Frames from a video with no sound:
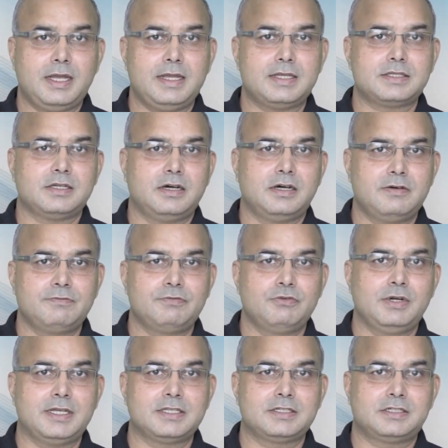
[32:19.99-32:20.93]
as
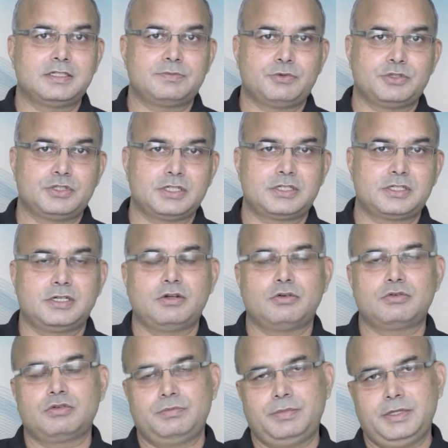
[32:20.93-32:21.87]
harmful as it is projected
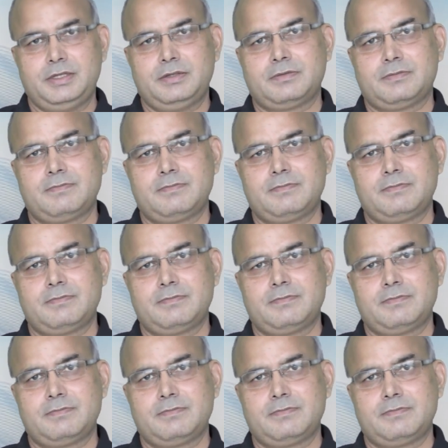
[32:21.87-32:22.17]
out to be,